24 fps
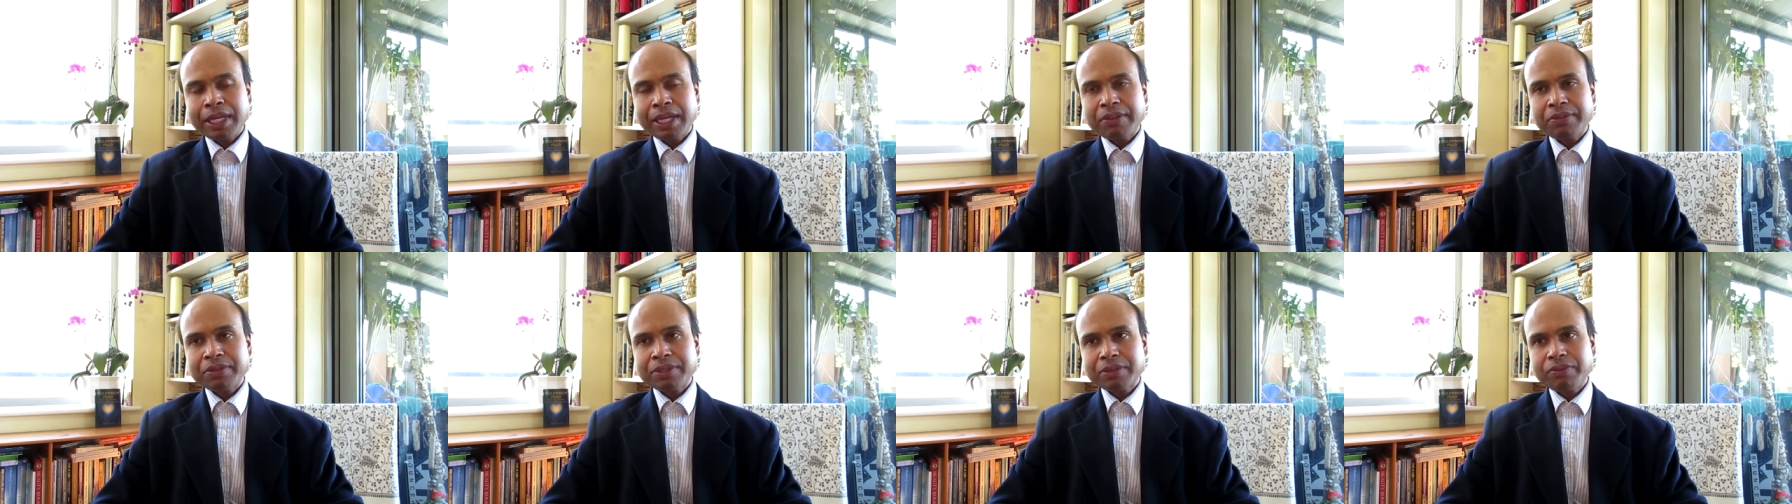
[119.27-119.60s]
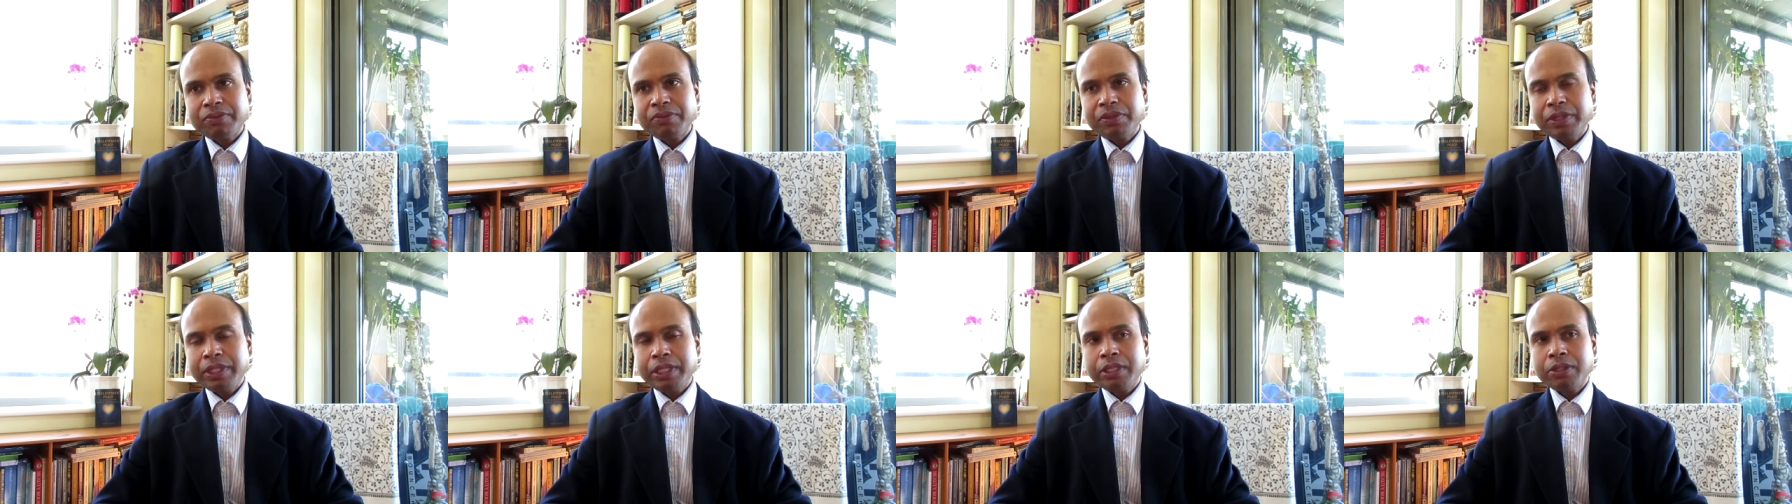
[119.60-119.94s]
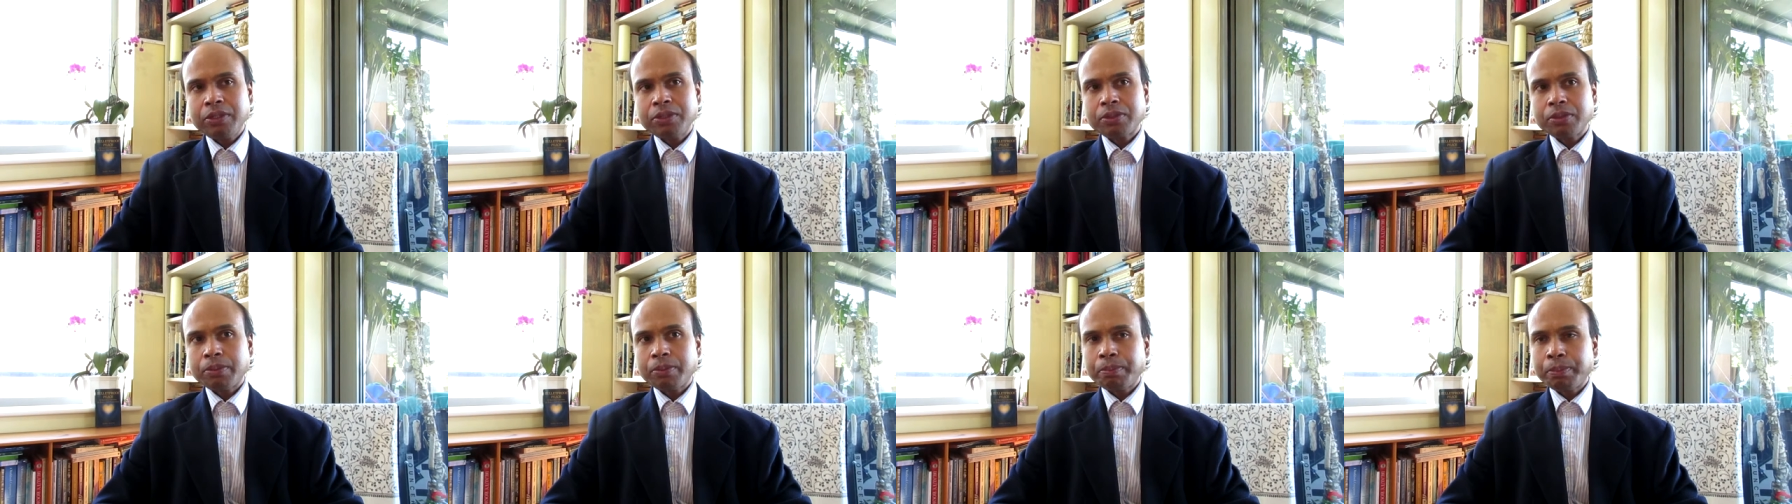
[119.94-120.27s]
have some
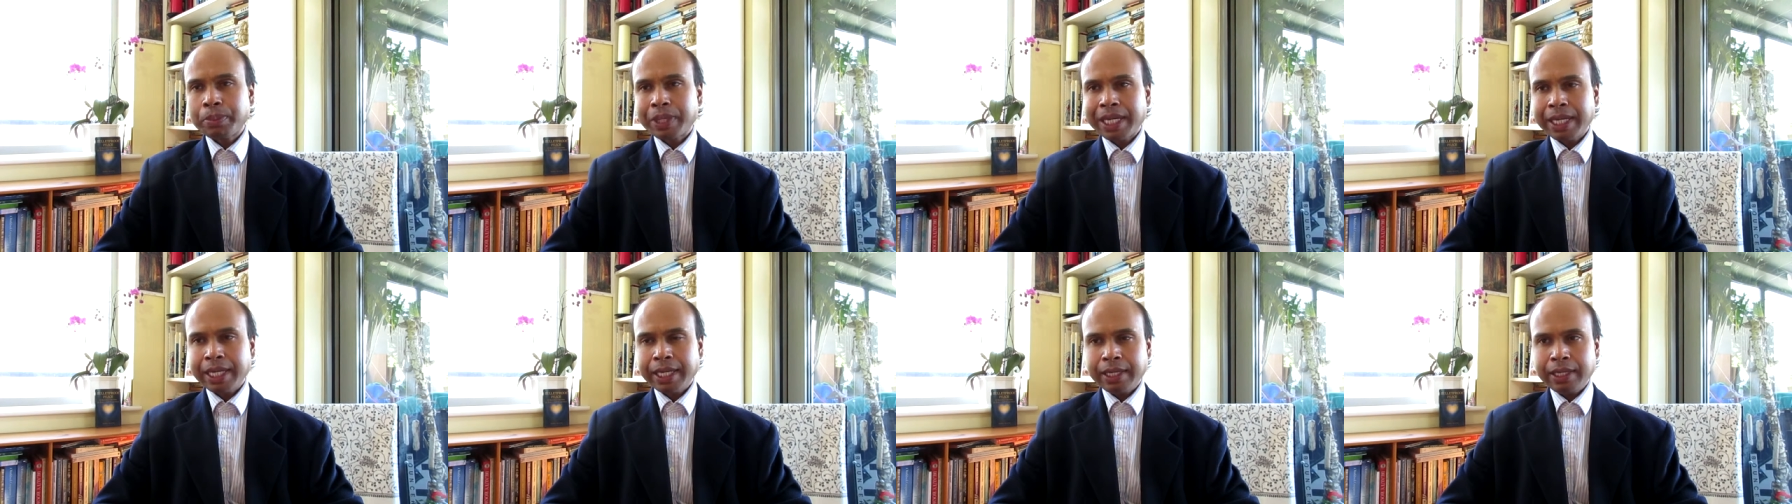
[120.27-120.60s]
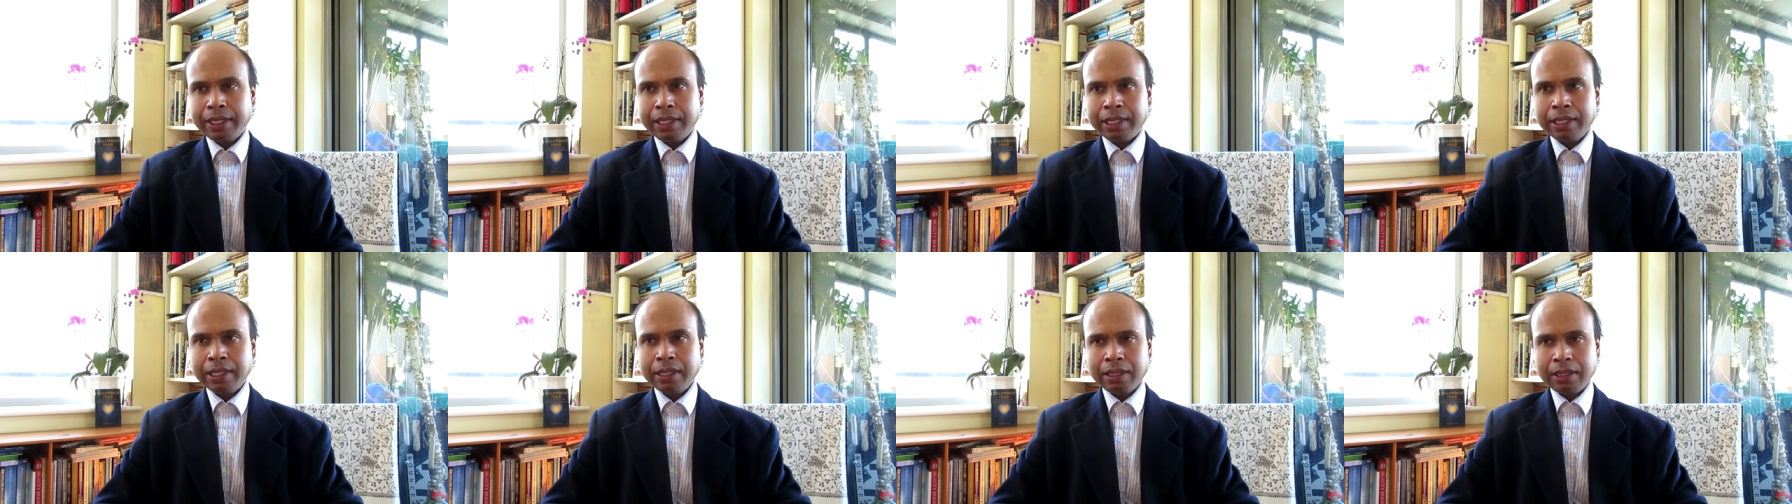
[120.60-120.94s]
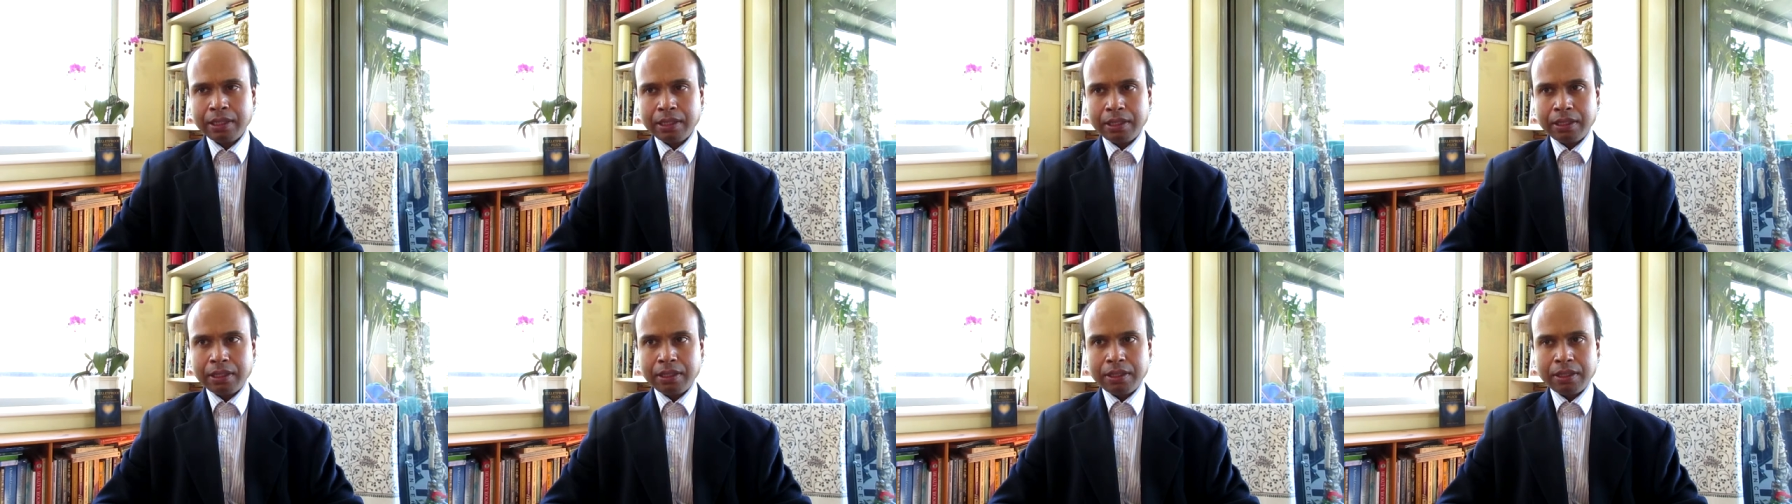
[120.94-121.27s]
videos on pain
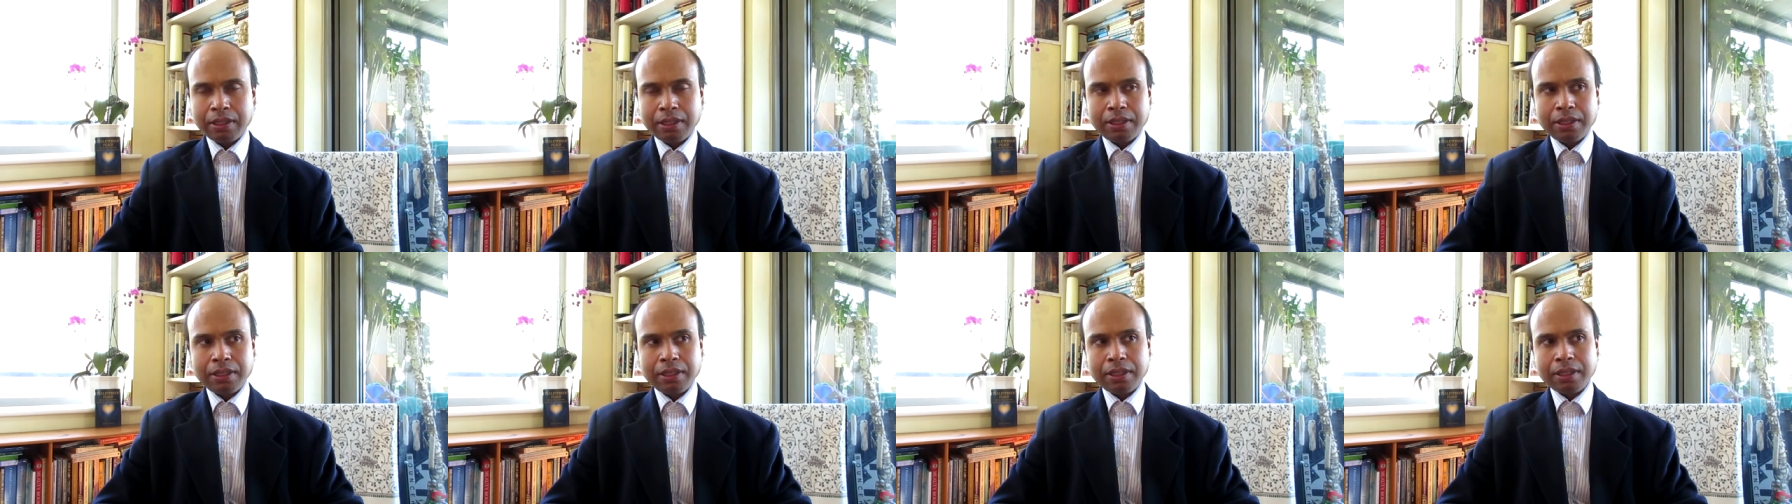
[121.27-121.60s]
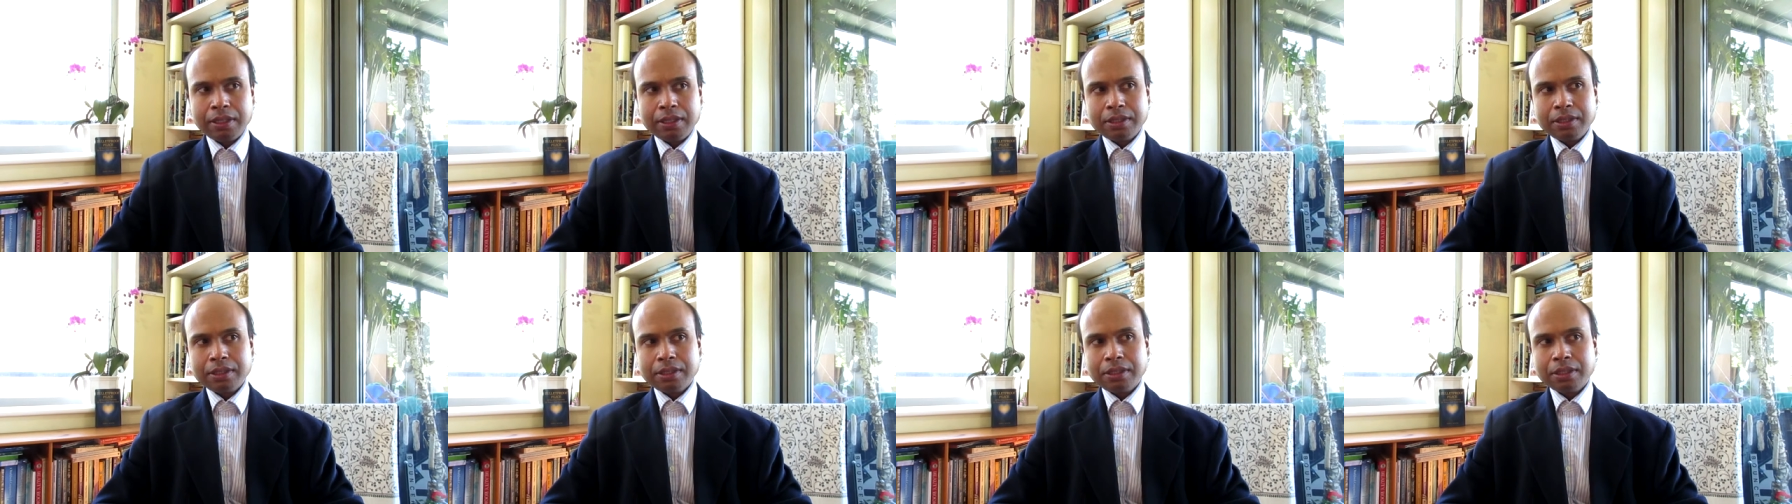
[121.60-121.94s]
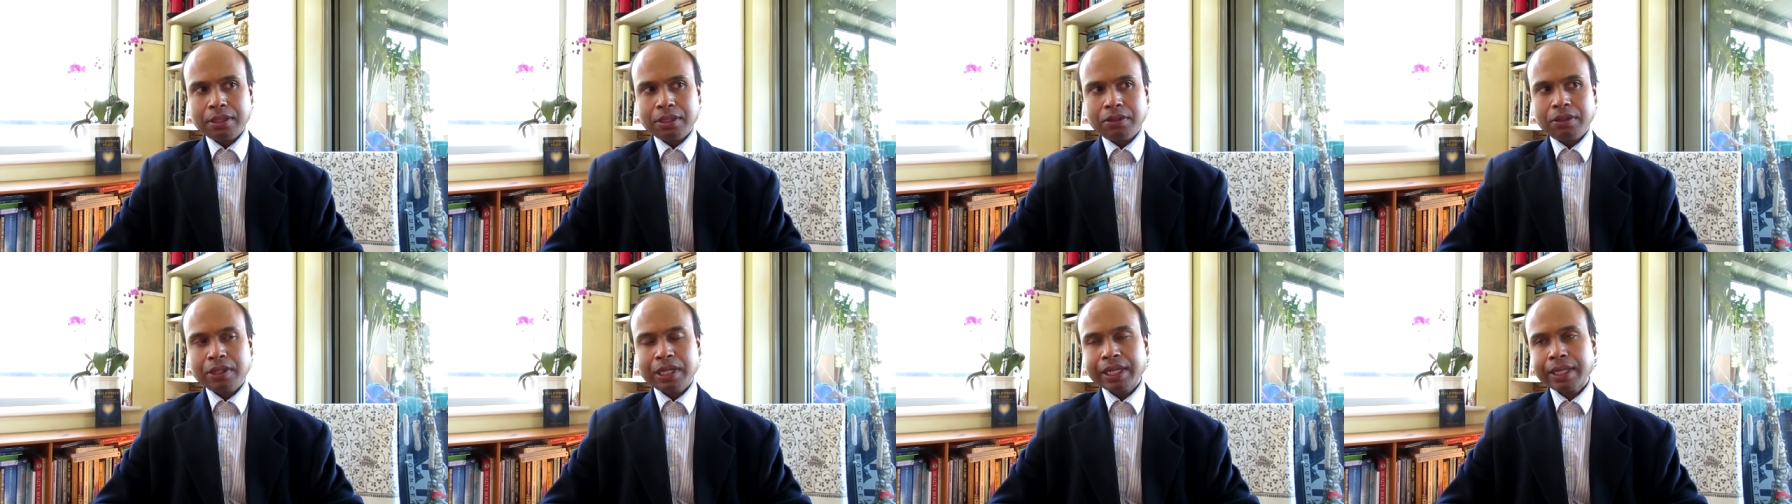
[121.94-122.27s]

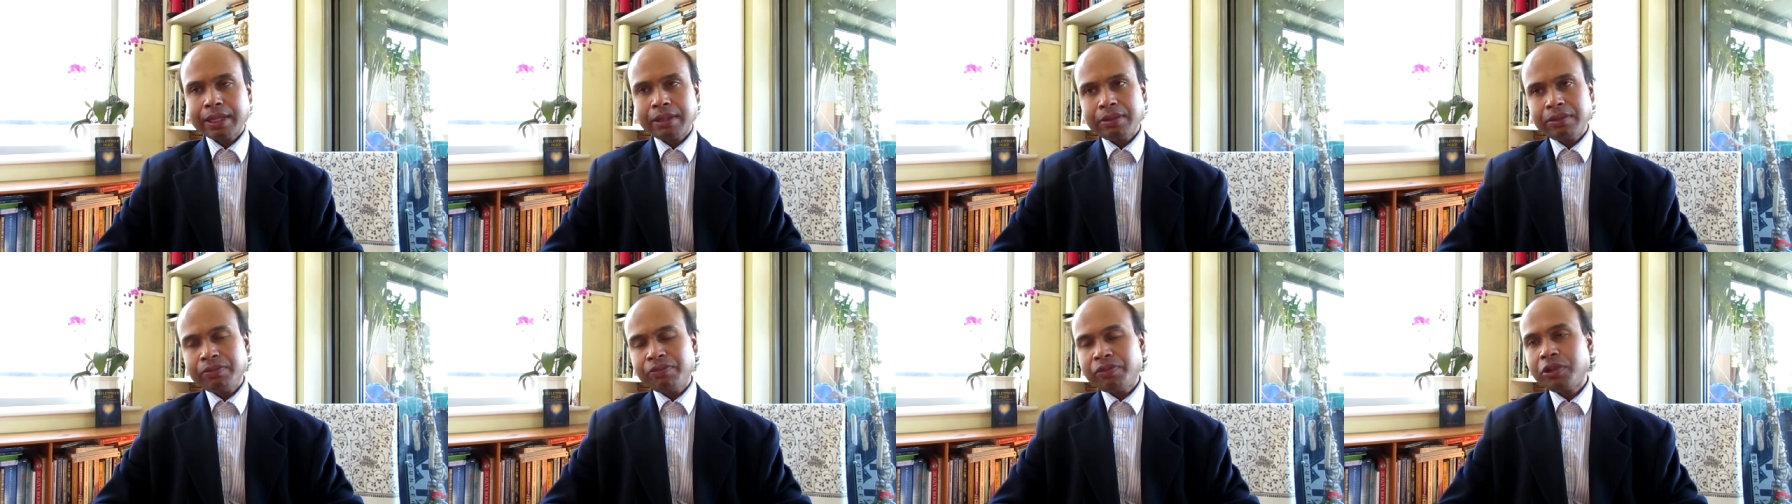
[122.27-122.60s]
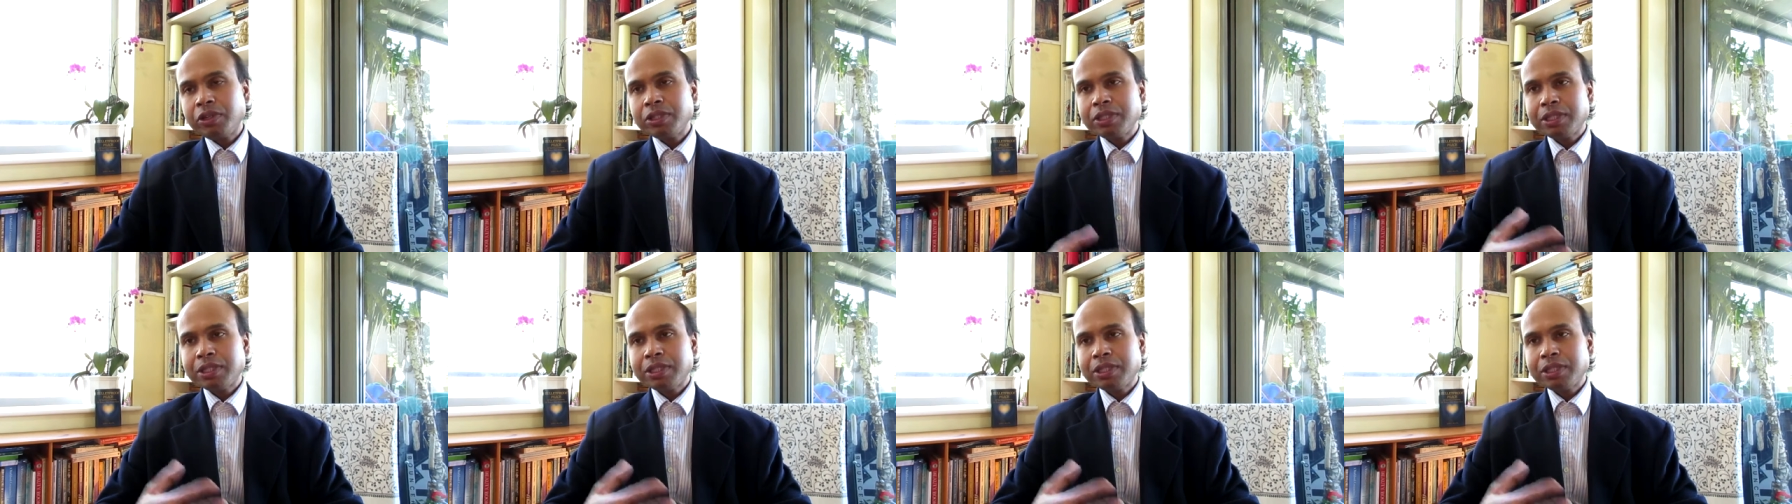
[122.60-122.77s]
so like for